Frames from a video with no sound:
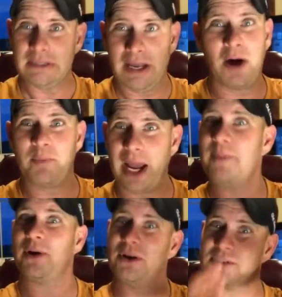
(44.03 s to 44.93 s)
On
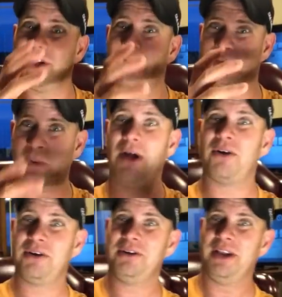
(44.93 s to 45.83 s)
paper it looks a lot
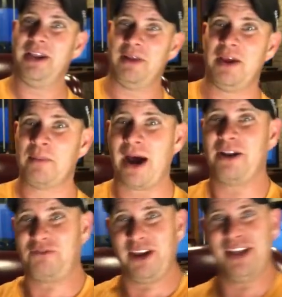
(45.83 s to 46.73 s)
smaller. In my
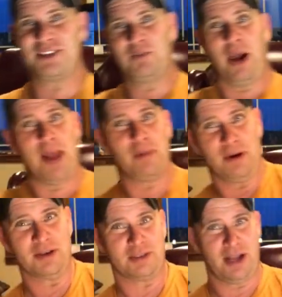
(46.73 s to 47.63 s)
defense, in paper
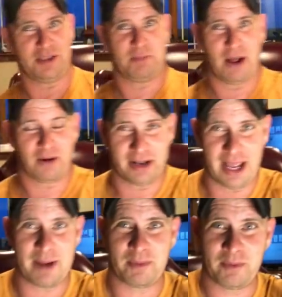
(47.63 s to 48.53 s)
it looks a lot smaller than it
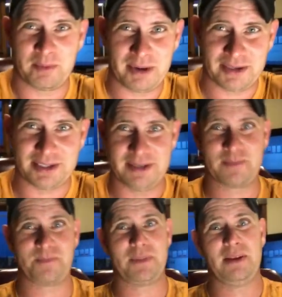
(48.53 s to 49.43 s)
happened when we built it.
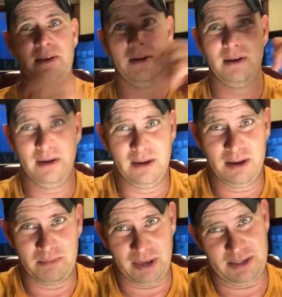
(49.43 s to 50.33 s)

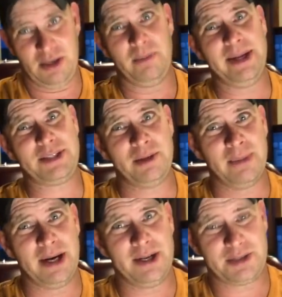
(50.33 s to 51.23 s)
But it was a little bit too
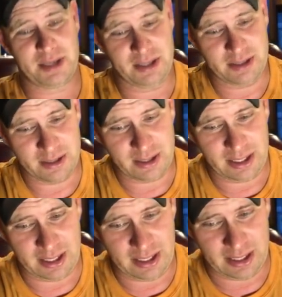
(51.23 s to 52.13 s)
much
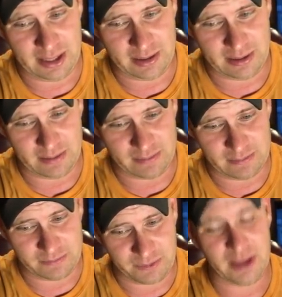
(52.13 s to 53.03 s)
and
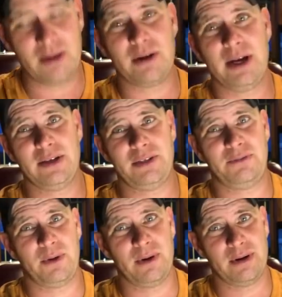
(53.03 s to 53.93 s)
felt a little guilty
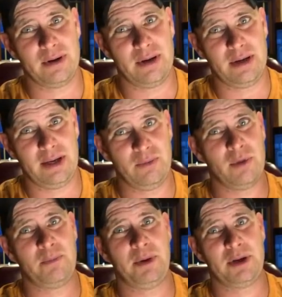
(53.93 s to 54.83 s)
for it. Didn't
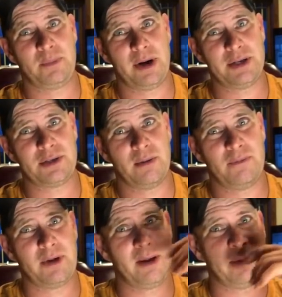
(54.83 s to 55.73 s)
want to put the pressure on
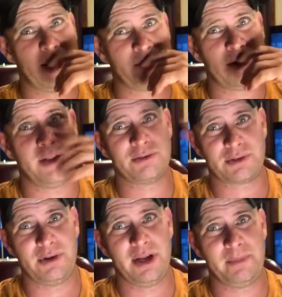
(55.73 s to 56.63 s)
my family after I done
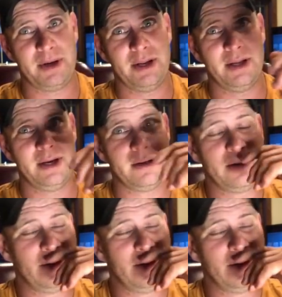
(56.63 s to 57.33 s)
screwed up and done it.